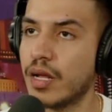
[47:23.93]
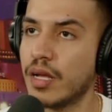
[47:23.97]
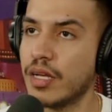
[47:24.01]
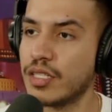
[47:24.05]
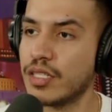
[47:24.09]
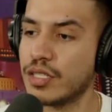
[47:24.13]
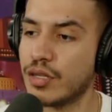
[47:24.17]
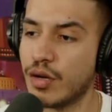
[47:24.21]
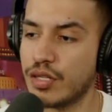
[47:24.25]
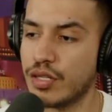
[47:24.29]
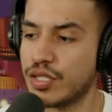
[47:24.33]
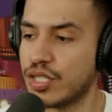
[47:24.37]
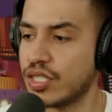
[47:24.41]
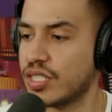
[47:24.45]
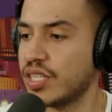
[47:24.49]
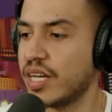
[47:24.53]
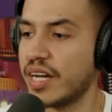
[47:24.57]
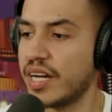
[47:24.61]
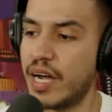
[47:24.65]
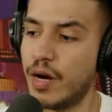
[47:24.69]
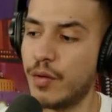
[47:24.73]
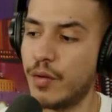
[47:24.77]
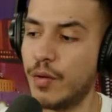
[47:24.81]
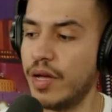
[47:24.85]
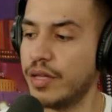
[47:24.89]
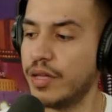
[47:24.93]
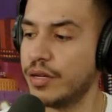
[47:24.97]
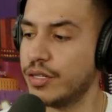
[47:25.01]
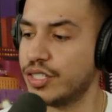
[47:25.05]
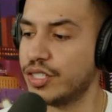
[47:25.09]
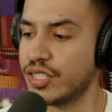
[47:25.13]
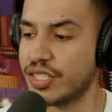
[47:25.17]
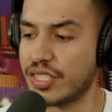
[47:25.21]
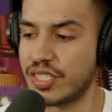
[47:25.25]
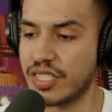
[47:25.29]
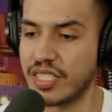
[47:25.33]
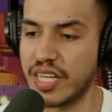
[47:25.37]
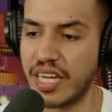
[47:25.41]
So it's just like I'd rather
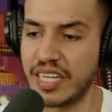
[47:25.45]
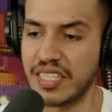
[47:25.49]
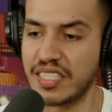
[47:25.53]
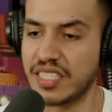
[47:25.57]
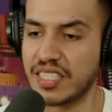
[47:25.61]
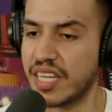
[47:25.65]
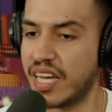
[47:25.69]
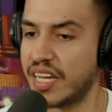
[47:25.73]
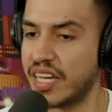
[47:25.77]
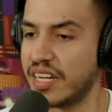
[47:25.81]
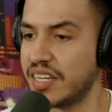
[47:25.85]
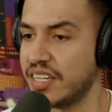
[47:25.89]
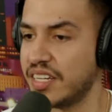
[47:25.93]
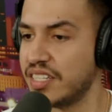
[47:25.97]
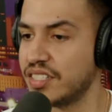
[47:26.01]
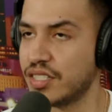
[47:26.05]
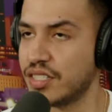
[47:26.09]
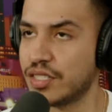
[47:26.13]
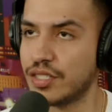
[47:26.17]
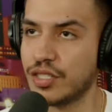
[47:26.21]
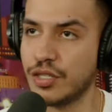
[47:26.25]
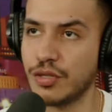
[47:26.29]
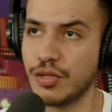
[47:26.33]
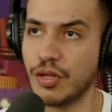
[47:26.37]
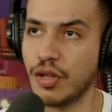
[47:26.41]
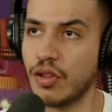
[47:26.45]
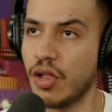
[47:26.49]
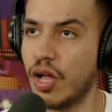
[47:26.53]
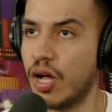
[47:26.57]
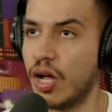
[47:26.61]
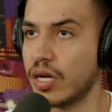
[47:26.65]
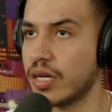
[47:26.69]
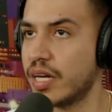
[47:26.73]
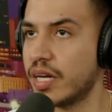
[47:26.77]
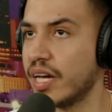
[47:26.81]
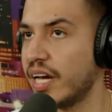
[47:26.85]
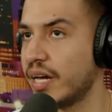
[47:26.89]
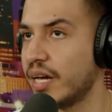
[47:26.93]
just stay steady and just do the
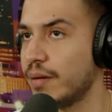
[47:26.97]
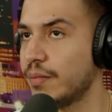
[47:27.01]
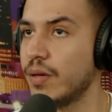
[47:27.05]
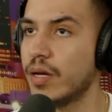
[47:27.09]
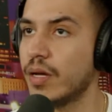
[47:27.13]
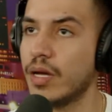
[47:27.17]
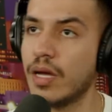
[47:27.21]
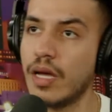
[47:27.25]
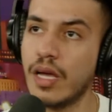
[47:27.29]
long game.